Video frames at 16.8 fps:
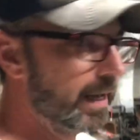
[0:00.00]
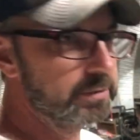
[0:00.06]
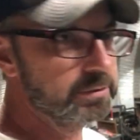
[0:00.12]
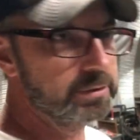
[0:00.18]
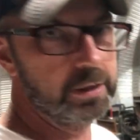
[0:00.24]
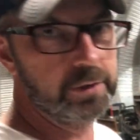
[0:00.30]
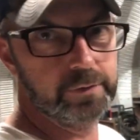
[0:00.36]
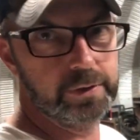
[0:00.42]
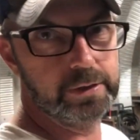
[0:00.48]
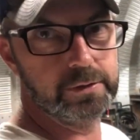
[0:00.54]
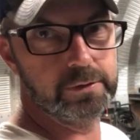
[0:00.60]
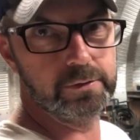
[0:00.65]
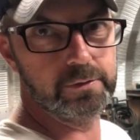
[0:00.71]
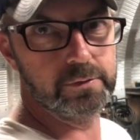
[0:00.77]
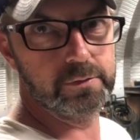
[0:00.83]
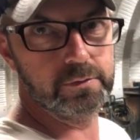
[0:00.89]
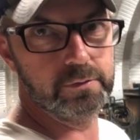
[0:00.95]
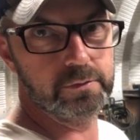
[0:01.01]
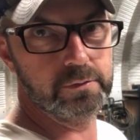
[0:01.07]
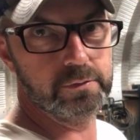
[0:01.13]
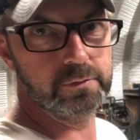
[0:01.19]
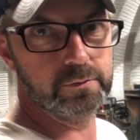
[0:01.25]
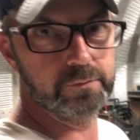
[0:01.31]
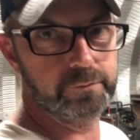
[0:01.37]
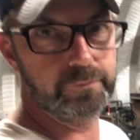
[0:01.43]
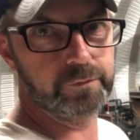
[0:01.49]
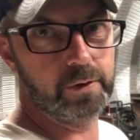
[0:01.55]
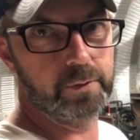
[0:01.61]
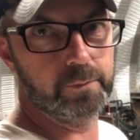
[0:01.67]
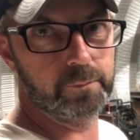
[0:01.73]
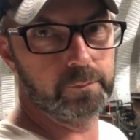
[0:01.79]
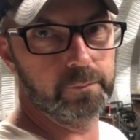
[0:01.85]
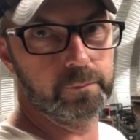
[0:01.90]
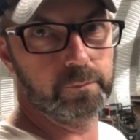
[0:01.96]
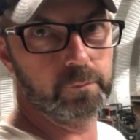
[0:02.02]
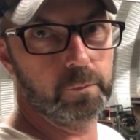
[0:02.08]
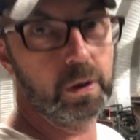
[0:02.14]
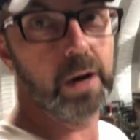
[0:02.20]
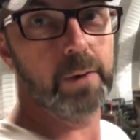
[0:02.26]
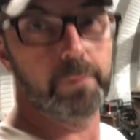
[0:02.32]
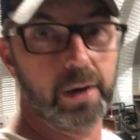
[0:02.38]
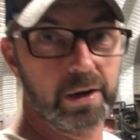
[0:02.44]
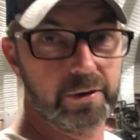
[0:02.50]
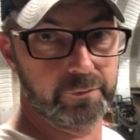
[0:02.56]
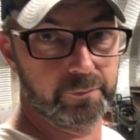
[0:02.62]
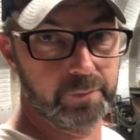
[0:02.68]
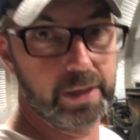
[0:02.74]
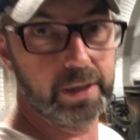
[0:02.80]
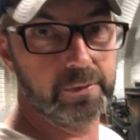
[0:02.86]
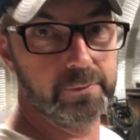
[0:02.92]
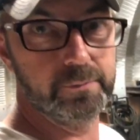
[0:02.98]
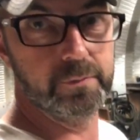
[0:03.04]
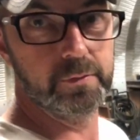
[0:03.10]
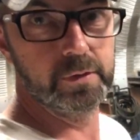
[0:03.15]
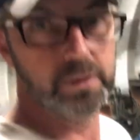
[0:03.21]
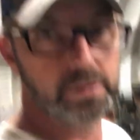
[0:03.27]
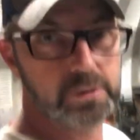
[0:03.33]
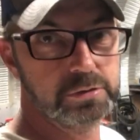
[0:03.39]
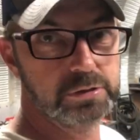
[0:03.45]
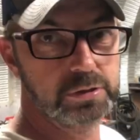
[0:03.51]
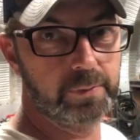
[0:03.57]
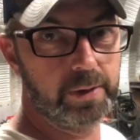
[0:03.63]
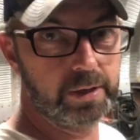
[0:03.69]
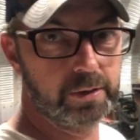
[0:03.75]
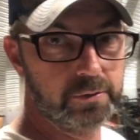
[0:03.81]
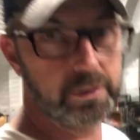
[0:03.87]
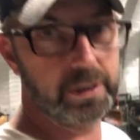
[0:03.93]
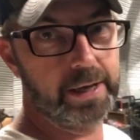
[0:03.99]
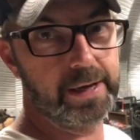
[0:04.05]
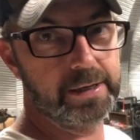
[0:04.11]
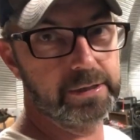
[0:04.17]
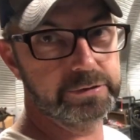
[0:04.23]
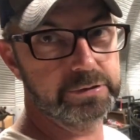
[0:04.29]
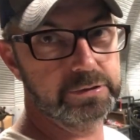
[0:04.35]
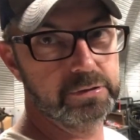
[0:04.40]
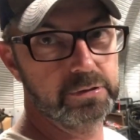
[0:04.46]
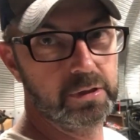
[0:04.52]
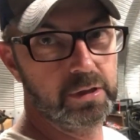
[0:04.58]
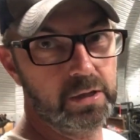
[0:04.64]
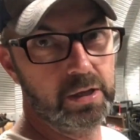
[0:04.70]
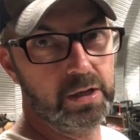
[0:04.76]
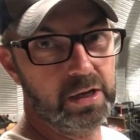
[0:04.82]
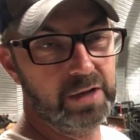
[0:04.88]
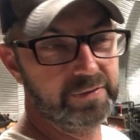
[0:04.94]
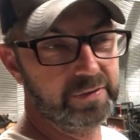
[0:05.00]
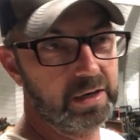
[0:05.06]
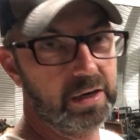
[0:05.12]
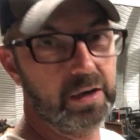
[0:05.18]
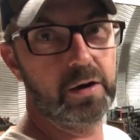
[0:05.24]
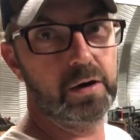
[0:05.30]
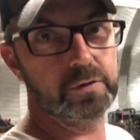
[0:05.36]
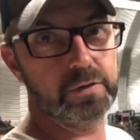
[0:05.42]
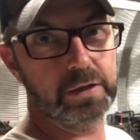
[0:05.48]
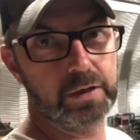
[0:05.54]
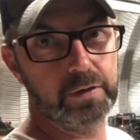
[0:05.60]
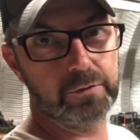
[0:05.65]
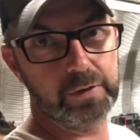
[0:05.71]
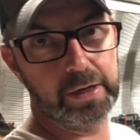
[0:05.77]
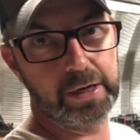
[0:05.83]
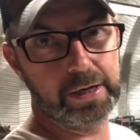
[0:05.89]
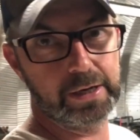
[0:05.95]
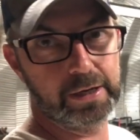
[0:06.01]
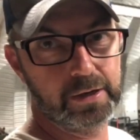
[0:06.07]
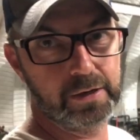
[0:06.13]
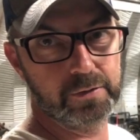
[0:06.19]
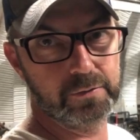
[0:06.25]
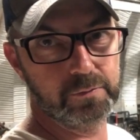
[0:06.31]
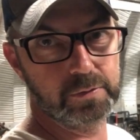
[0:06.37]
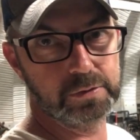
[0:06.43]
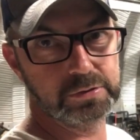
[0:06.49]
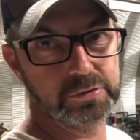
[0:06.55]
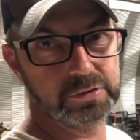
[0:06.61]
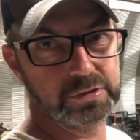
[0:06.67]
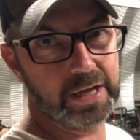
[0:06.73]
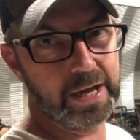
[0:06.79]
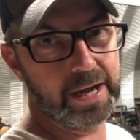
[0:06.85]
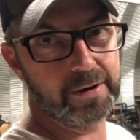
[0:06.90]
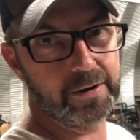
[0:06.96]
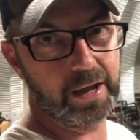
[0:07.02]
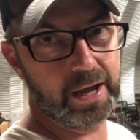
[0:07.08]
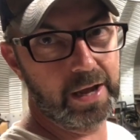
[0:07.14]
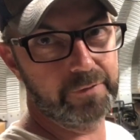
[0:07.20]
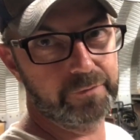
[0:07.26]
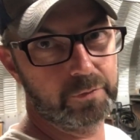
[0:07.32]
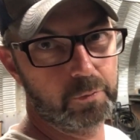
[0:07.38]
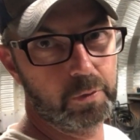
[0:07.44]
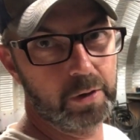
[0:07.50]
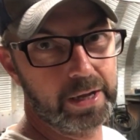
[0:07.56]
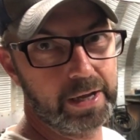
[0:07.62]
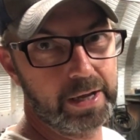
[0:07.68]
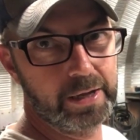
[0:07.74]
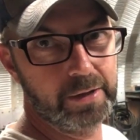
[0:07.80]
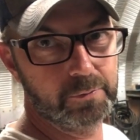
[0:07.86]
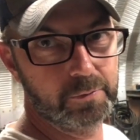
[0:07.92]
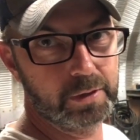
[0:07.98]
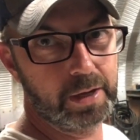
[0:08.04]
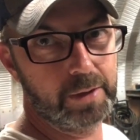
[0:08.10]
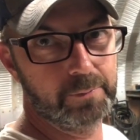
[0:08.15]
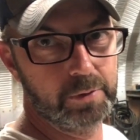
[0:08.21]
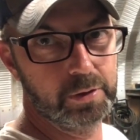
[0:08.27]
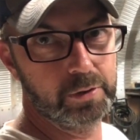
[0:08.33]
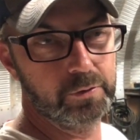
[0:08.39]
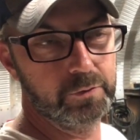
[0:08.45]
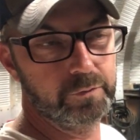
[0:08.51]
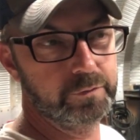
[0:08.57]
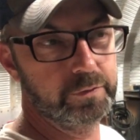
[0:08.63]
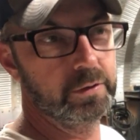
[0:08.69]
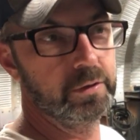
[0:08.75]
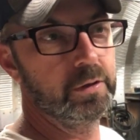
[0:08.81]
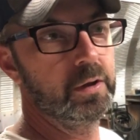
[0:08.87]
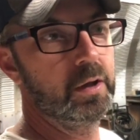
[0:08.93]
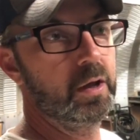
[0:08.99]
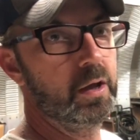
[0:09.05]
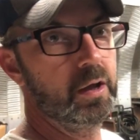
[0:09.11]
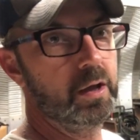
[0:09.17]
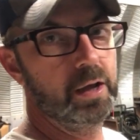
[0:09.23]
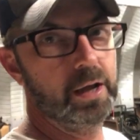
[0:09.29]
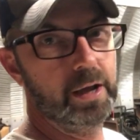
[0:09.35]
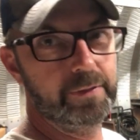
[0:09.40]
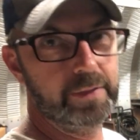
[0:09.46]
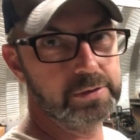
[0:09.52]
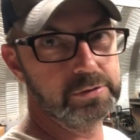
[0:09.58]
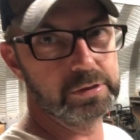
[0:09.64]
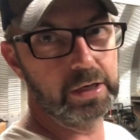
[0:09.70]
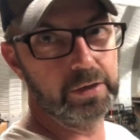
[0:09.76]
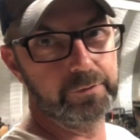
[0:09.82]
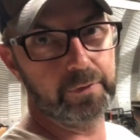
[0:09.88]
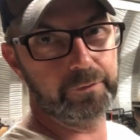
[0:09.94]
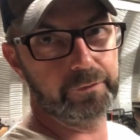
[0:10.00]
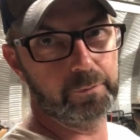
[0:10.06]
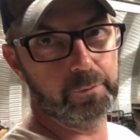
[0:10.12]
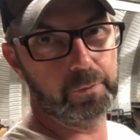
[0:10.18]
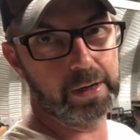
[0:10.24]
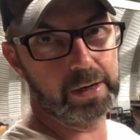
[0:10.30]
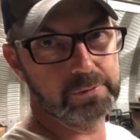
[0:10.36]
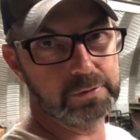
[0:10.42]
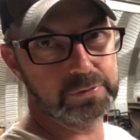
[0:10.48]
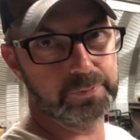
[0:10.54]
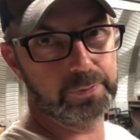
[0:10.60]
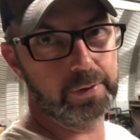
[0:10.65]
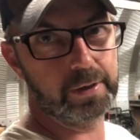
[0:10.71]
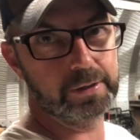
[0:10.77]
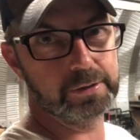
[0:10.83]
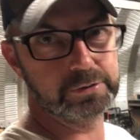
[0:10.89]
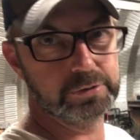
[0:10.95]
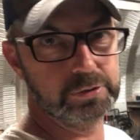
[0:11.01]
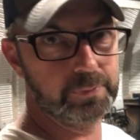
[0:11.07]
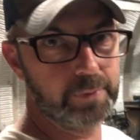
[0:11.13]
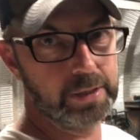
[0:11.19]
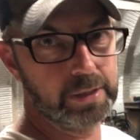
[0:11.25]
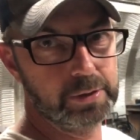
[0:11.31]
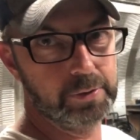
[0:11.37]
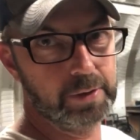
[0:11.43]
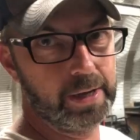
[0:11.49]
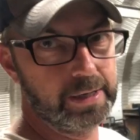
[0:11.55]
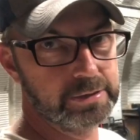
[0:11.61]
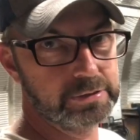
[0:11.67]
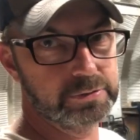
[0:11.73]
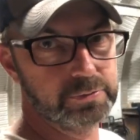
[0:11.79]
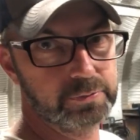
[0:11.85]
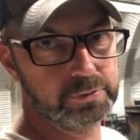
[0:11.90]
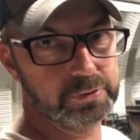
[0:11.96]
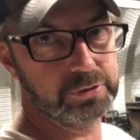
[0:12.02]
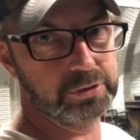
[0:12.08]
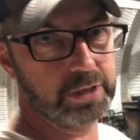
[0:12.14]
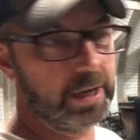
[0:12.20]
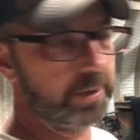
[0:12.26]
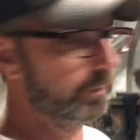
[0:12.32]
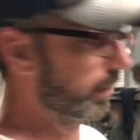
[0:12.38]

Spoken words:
drove it from where I bought it from him to my old house, and then I hauled it over here, which was an hour and a half away when I moved, and then drove it from where it was parked to my new house with the shop